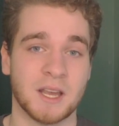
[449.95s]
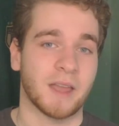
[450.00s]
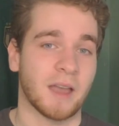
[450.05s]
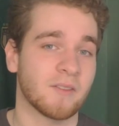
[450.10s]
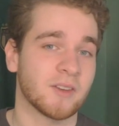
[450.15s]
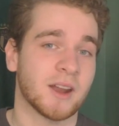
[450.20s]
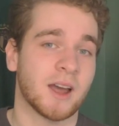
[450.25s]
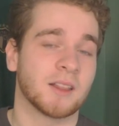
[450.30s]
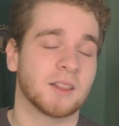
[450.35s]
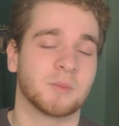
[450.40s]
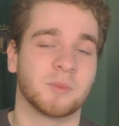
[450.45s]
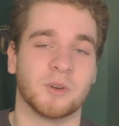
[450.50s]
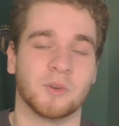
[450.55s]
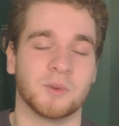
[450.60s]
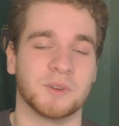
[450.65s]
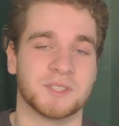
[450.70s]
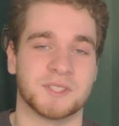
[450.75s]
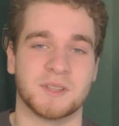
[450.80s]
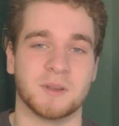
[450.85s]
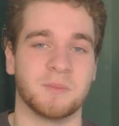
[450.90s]
David Alaba
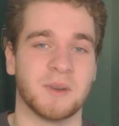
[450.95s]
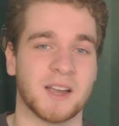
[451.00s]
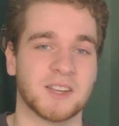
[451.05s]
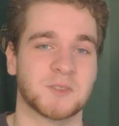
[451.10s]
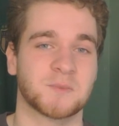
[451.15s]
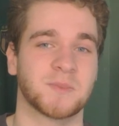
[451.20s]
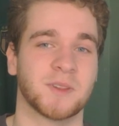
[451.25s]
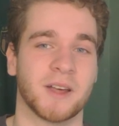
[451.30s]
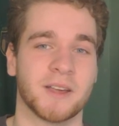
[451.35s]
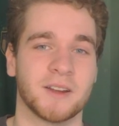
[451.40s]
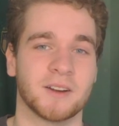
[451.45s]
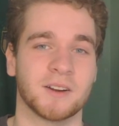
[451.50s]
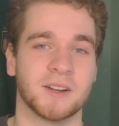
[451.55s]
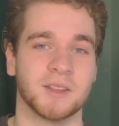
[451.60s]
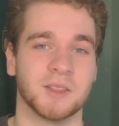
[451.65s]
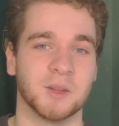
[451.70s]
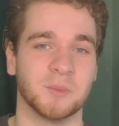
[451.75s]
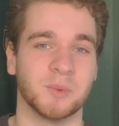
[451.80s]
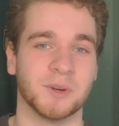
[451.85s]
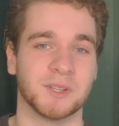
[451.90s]
was the best player
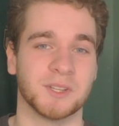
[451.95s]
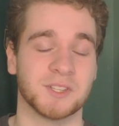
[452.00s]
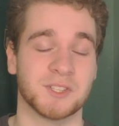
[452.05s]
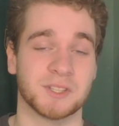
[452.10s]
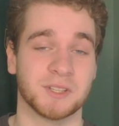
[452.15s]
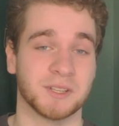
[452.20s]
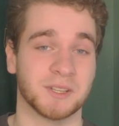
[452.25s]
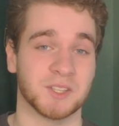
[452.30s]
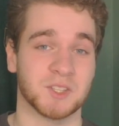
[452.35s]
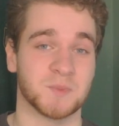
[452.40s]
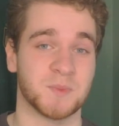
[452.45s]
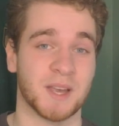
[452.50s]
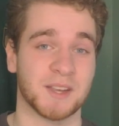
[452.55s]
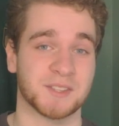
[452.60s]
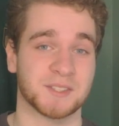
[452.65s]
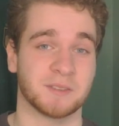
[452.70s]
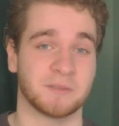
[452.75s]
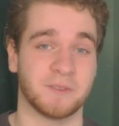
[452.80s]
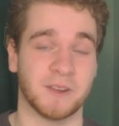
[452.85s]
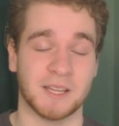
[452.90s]
in the Bundesliga's
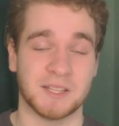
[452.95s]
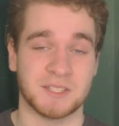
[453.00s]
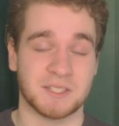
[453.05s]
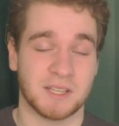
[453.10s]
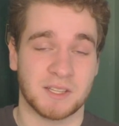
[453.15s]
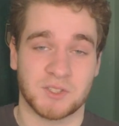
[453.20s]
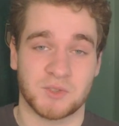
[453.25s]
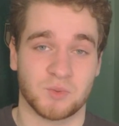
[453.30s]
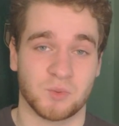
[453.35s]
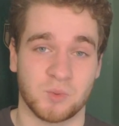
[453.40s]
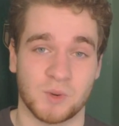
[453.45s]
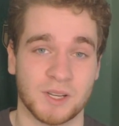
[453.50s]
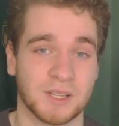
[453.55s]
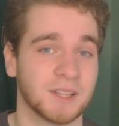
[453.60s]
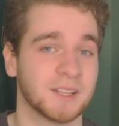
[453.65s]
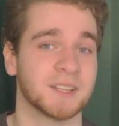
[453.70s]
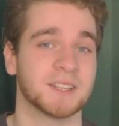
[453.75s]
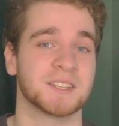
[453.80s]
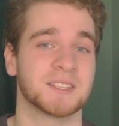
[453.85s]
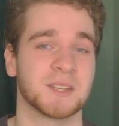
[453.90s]
best defense. It's
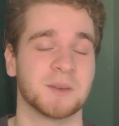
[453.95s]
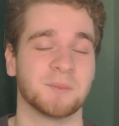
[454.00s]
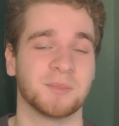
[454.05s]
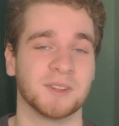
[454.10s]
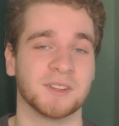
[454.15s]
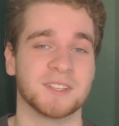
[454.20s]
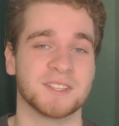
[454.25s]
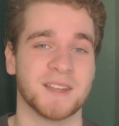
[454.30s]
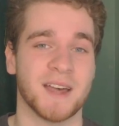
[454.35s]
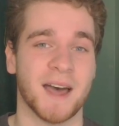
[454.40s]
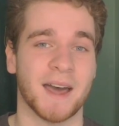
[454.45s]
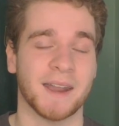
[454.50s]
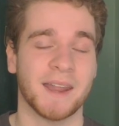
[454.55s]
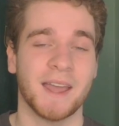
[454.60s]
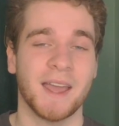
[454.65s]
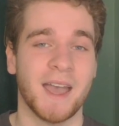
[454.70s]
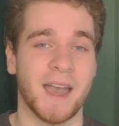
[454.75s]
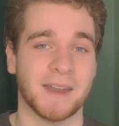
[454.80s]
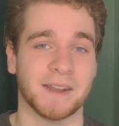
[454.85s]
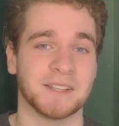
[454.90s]
really as simple as that,
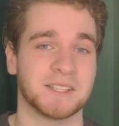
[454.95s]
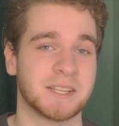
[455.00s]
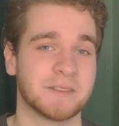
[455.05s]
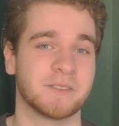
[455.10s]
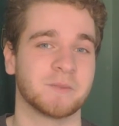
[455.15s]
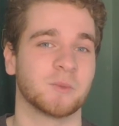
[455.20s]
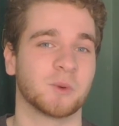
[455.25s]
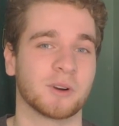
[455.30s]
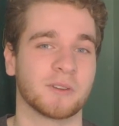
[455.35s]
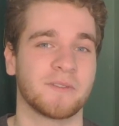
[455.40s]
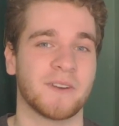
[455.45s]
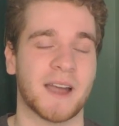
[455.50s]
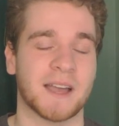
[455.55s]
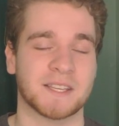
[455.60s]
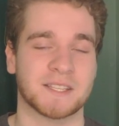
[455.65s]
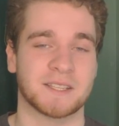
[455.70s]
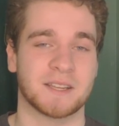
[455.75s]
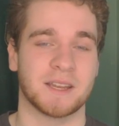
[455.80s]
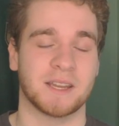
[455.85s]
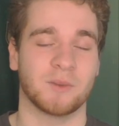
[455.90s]
and it's even more
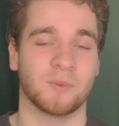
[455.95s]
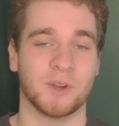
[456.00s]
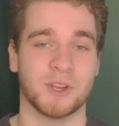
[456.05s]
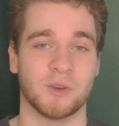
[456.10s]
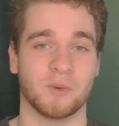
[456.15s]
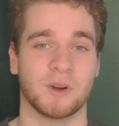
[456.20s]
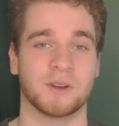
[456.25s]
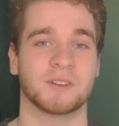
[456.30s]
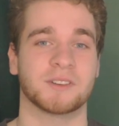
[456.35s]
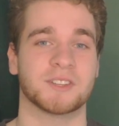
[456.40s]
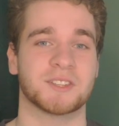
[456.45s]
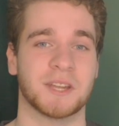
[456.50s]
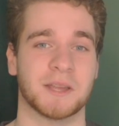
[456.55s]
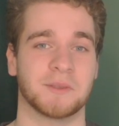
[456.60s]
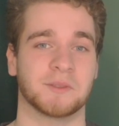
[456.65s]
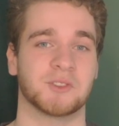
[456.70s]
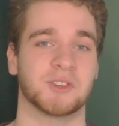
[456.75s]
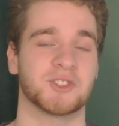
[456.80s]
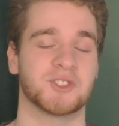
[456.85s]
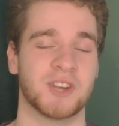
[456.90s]
fascinating when you
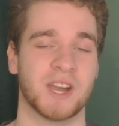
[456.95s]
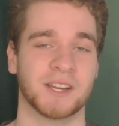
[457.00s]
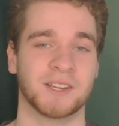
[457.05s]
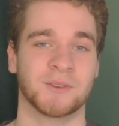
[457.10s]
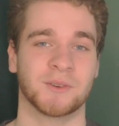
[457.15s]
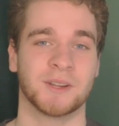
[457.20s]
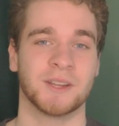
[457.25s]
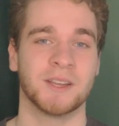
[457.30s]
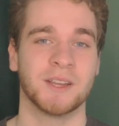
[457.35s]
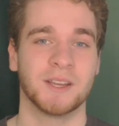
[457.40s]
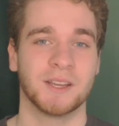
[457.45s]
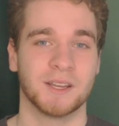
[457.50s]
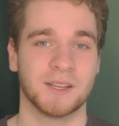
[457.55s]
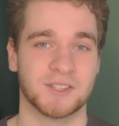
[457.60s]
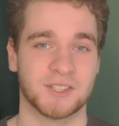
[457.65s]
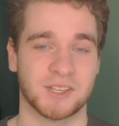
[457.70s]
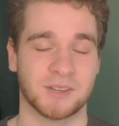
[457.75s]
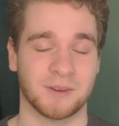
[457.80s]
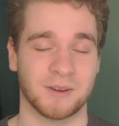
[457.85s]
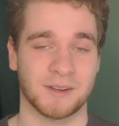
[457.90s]
understand the trajectory
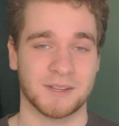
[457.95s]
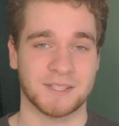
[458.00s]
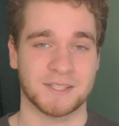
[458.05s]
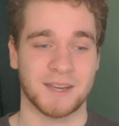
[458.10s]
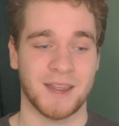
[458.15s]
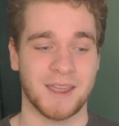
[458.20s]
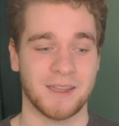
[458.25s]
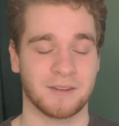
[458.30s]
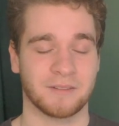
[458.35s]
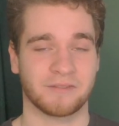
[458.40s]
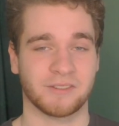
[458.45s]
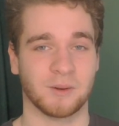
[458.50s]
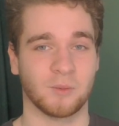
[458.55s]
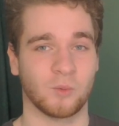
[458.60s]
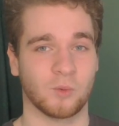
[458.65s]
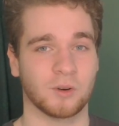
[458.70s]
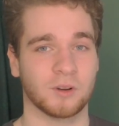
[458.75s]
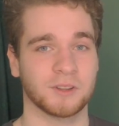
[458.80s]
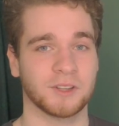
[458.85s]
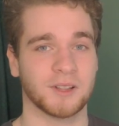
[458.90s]
his career has taken from
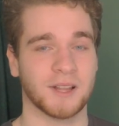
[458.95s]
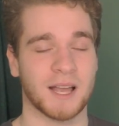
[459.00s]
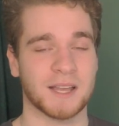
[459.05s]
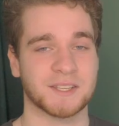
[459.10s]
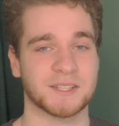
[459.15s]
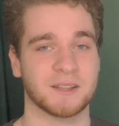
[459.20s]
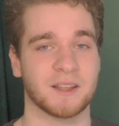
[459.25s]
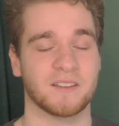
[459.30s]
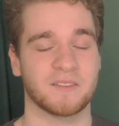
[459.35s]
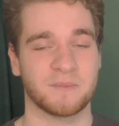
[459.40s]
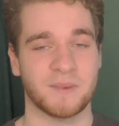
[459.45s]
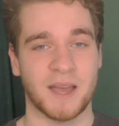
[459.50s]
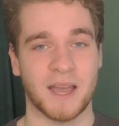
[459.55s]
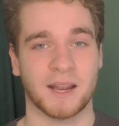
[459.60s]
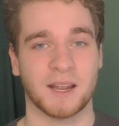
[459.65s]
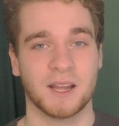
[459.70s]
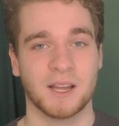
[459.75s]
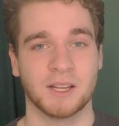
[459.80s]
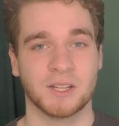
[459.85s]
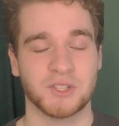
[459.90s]
world-class left
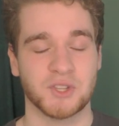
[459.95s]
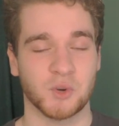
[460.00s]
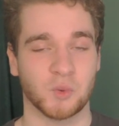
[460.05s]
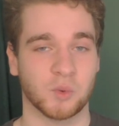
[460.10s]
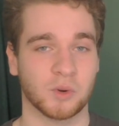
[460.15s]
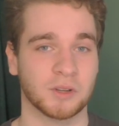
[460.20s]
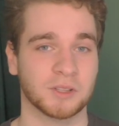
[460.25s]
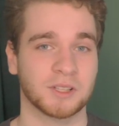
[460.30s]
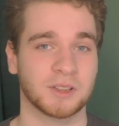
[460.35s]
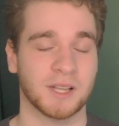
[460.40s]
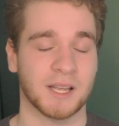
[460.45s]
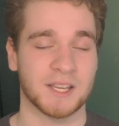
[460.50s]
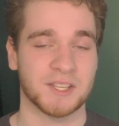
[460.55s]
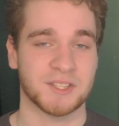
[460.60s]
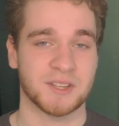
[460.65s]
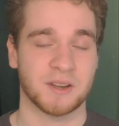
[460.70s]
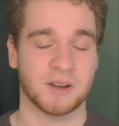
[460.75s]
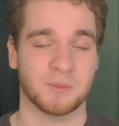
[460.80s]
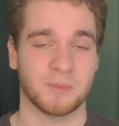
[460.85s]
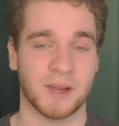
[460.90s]
back to world-class
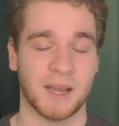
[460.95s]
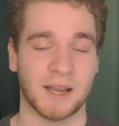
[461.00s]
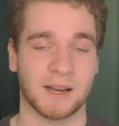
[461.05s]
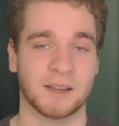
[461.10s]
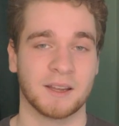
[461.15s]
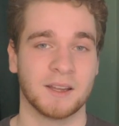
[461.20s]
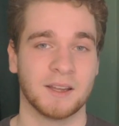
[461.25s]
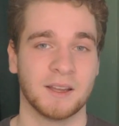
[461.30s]
center back,